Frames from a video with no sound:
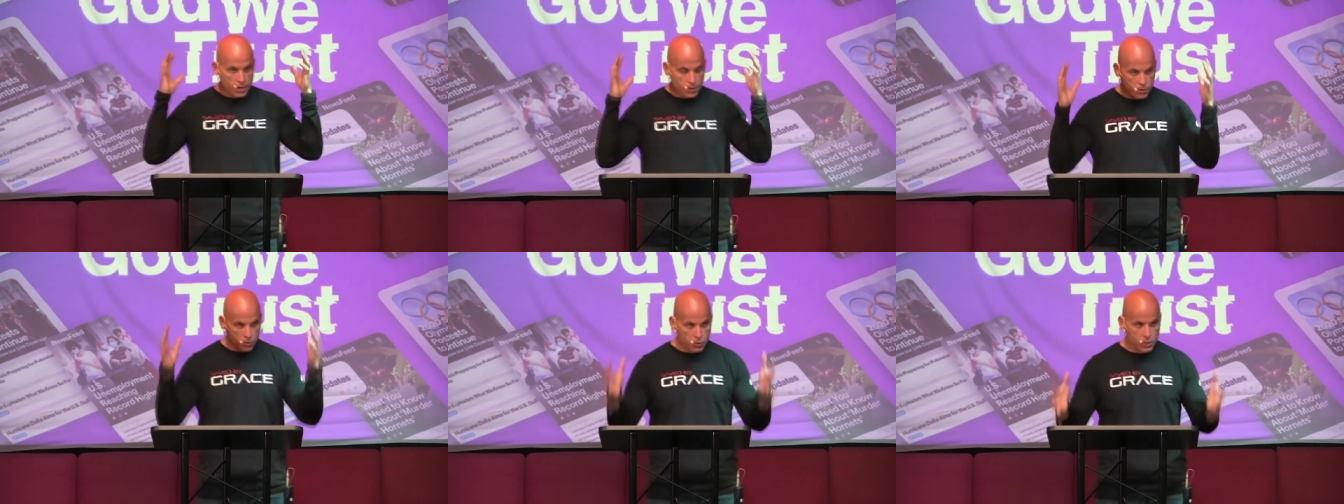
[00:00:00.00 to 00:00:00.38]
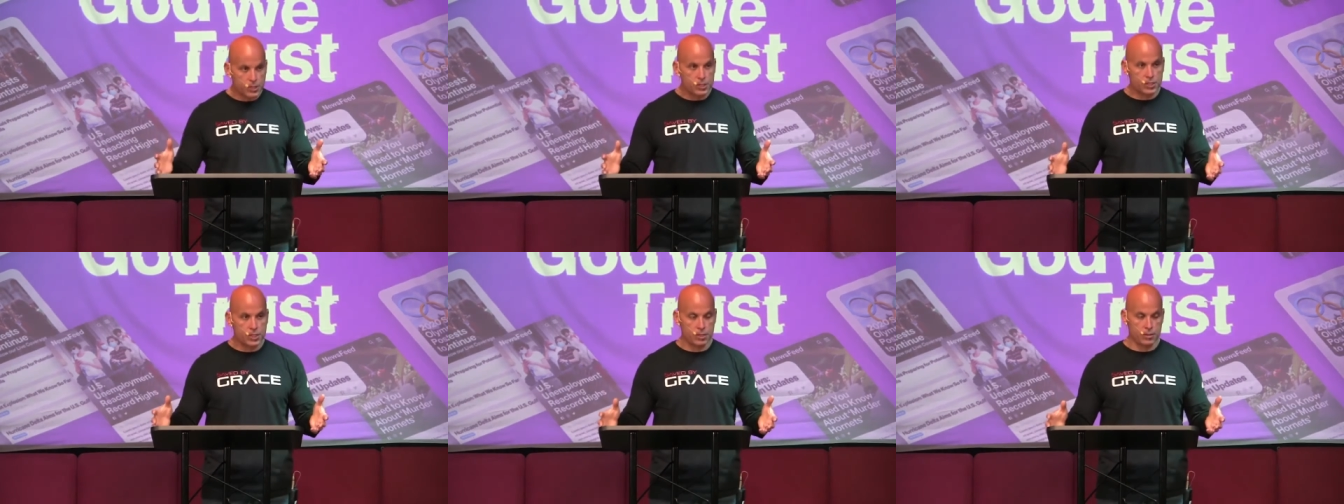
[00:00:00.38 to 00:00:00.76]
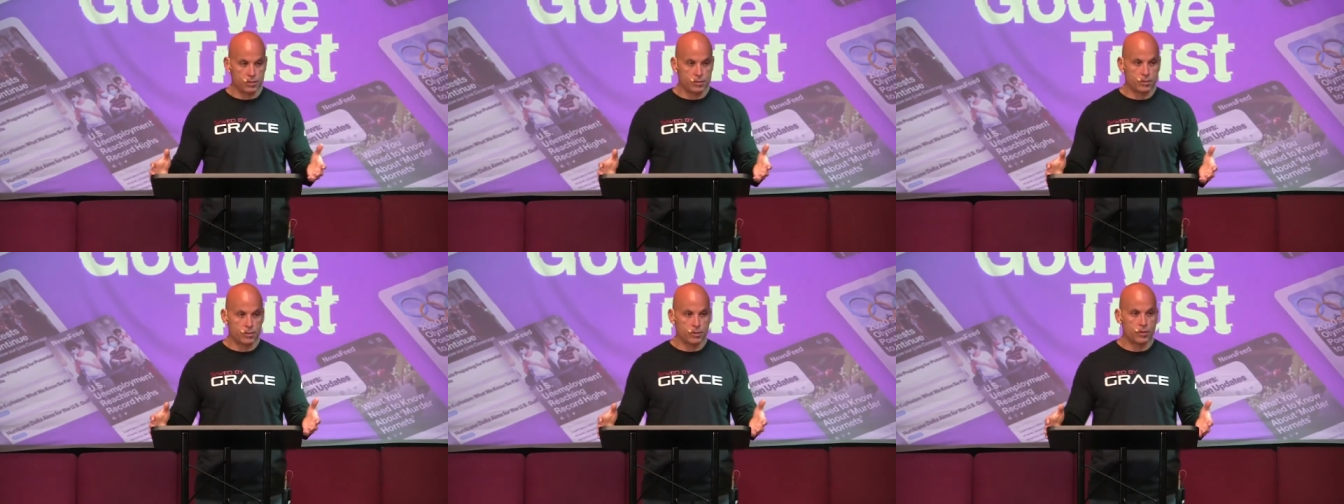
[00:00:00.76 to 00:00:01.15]

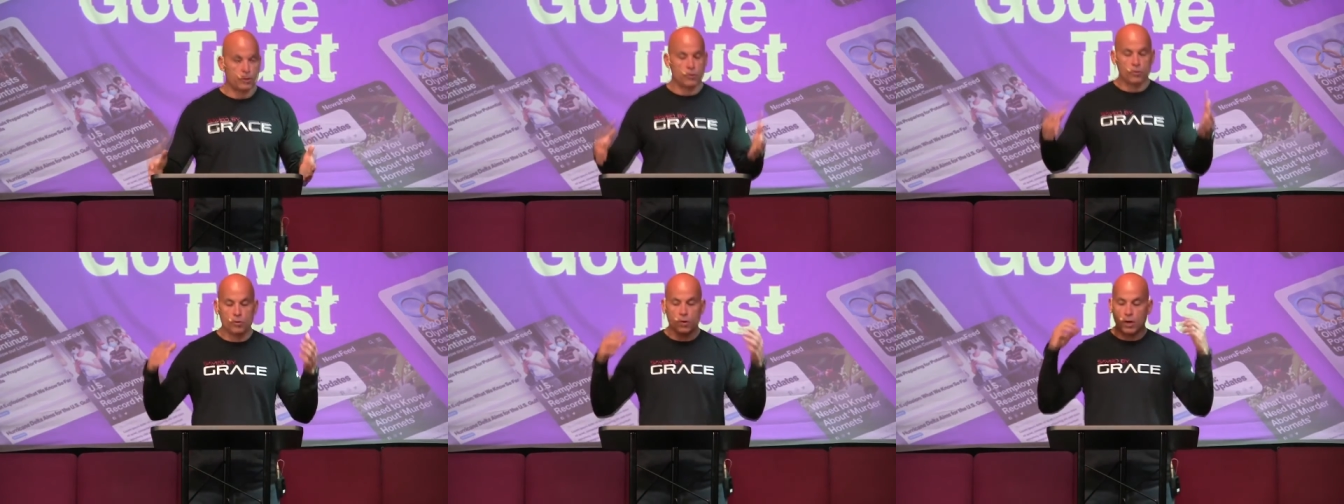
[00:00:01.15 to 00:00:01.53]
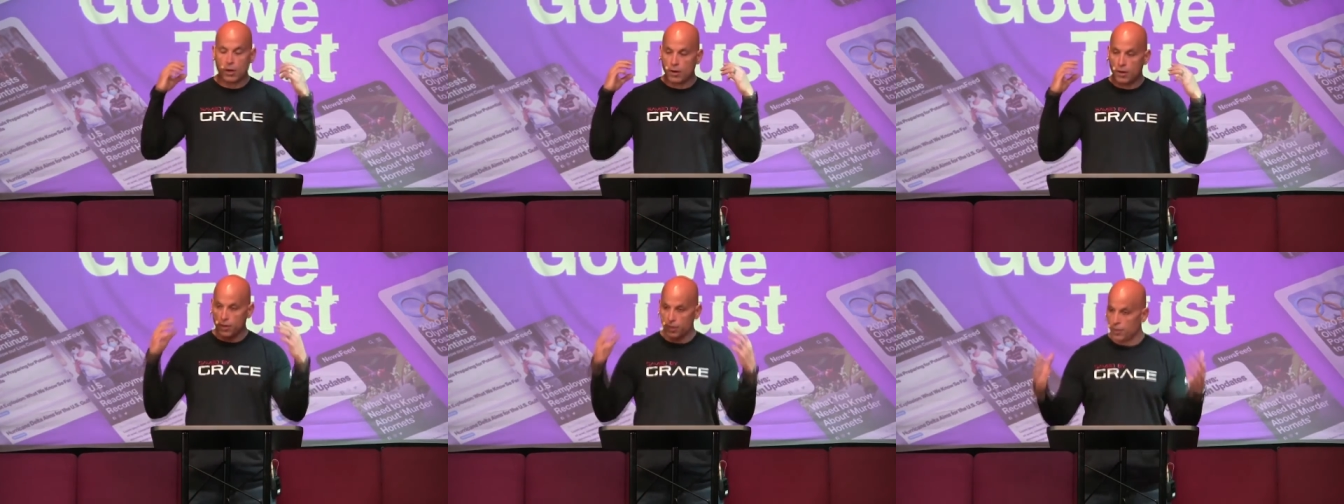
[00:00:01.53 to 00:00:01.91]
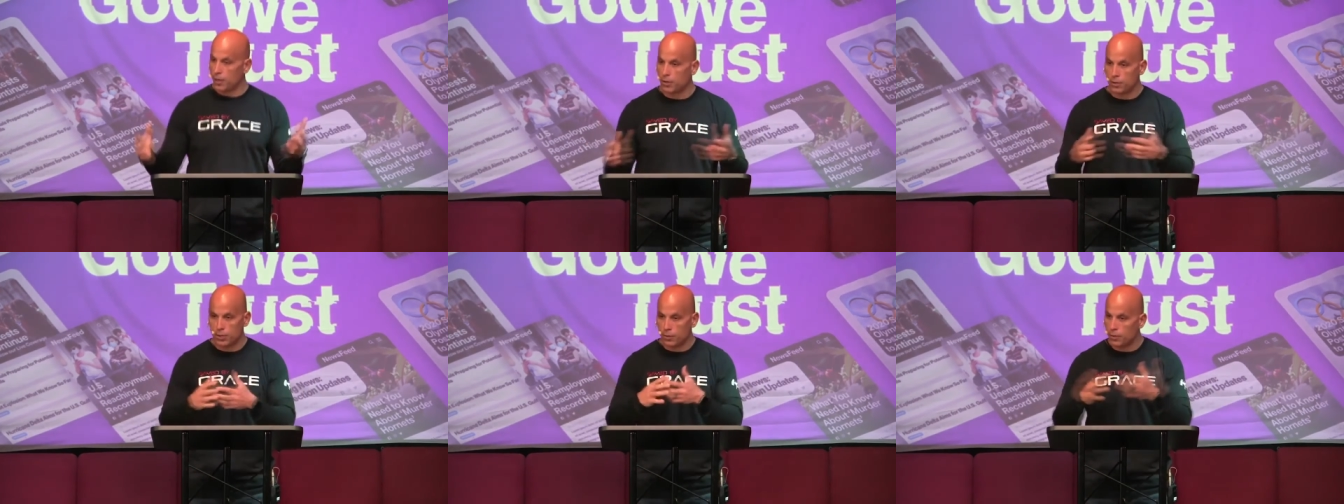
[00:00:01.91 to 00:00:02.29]
Christians who are
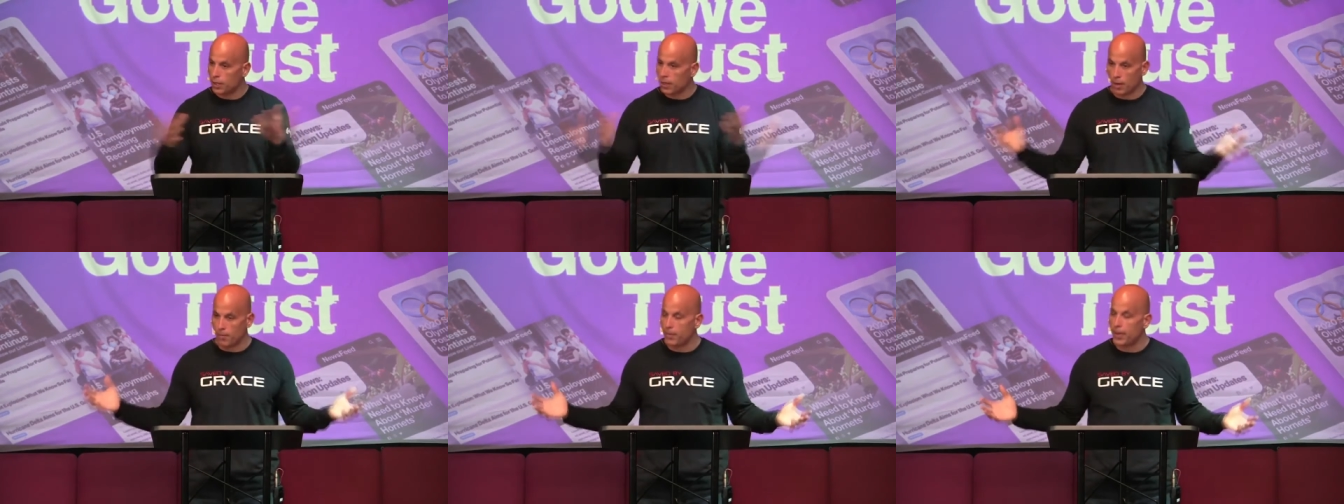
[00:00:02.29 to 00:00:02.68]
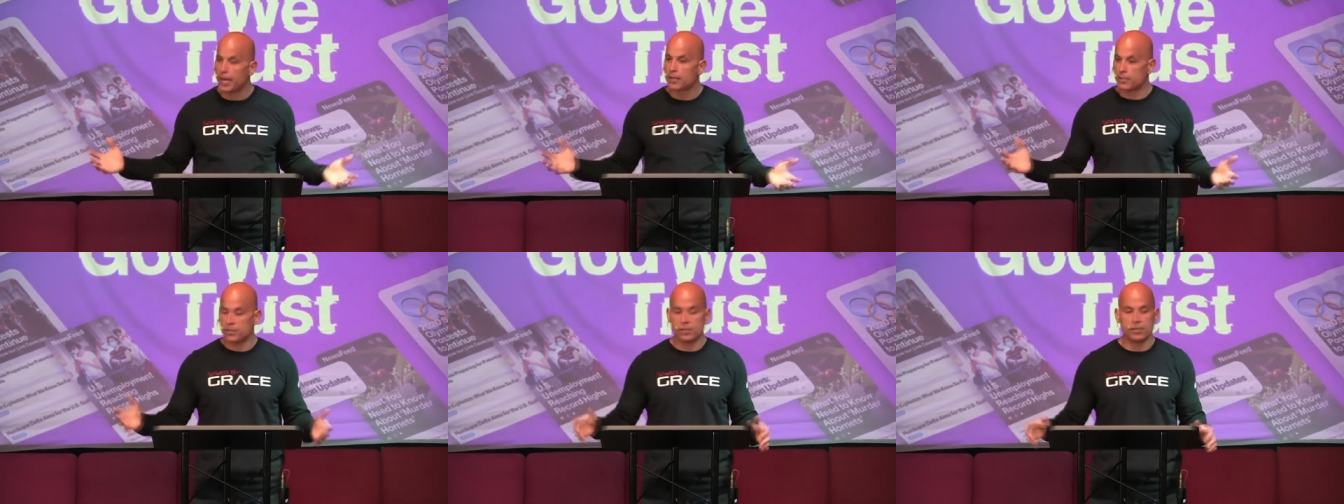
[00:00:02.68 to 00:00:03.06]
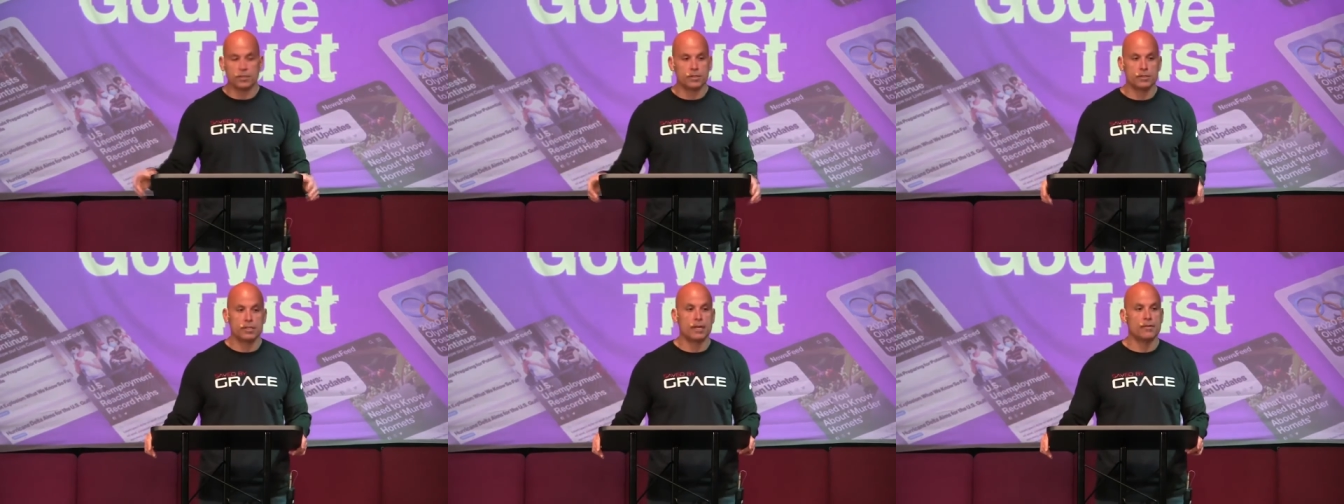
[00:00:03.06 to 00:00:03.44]
doing our best, such as
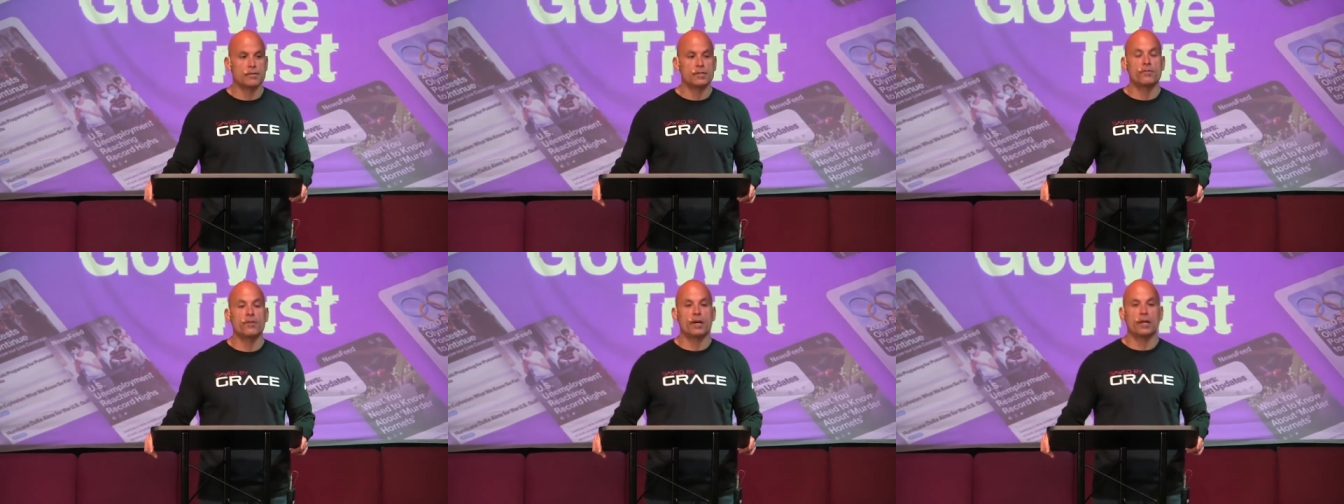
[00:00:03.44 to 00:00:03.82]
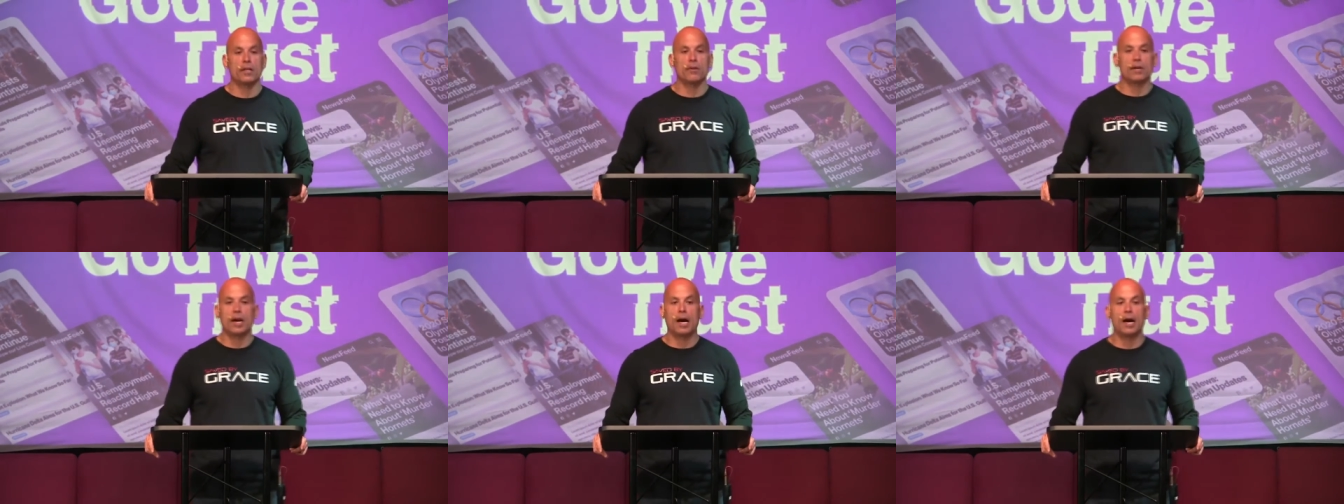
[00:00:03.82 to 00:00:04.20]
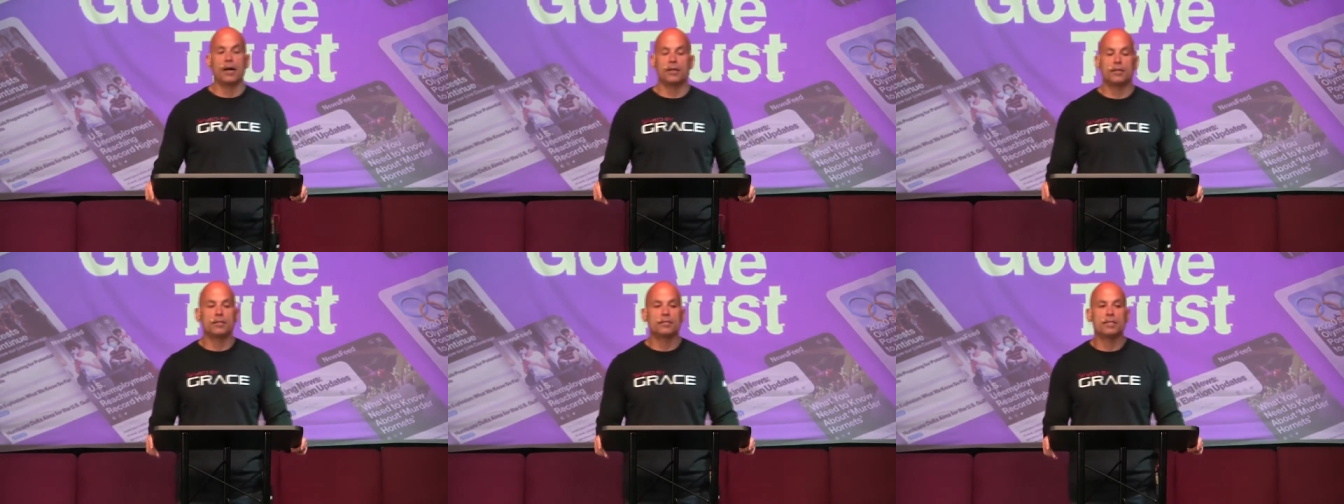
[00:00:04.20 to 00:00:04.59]
ourselves, to follow
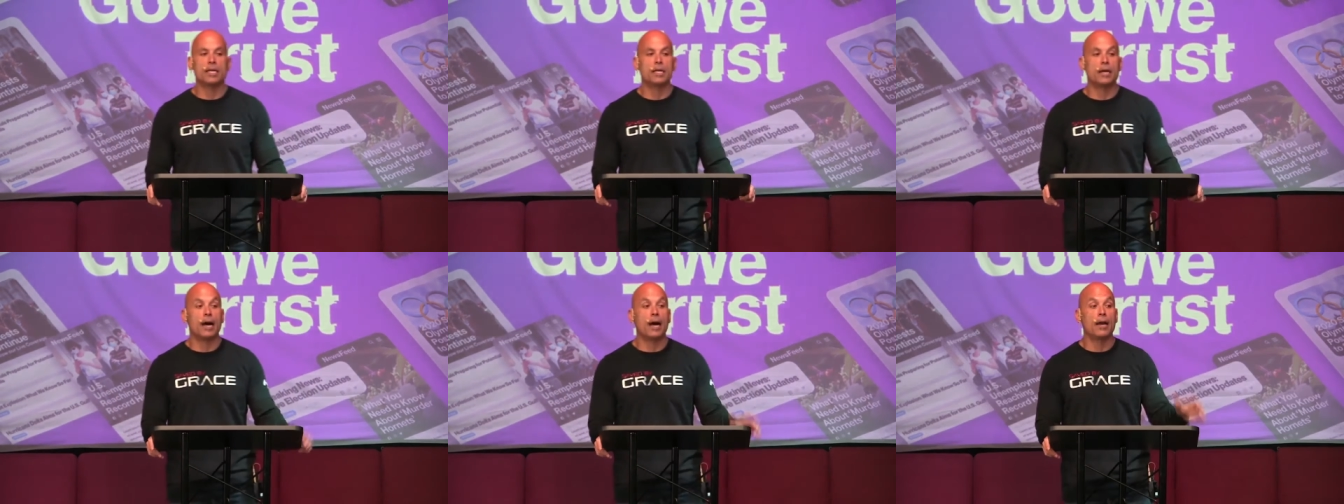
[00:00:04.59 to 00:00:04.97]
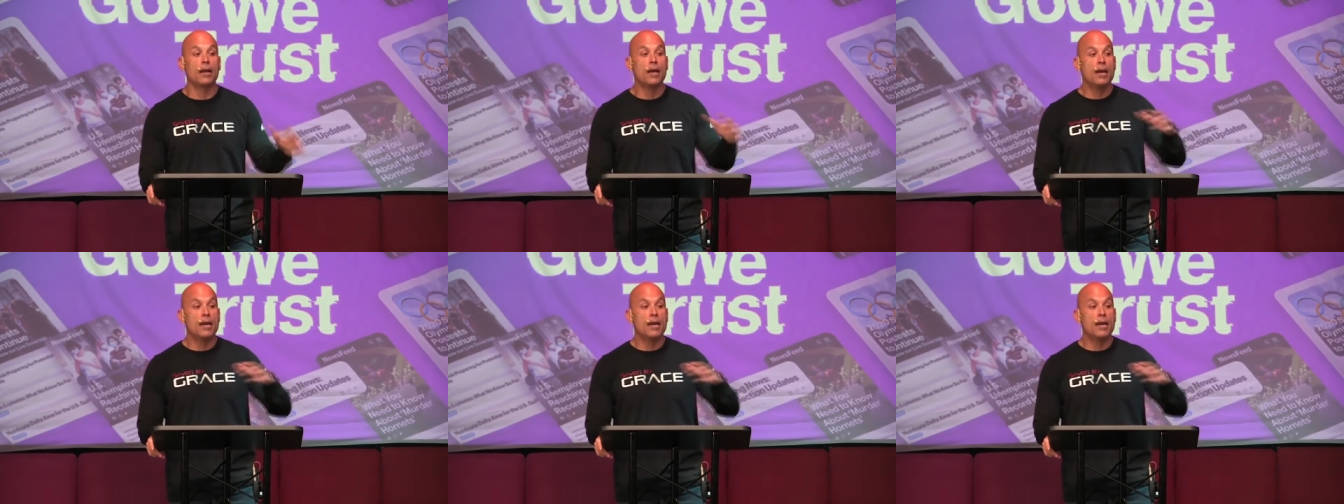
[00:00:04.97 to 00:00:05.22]
God, to seek God,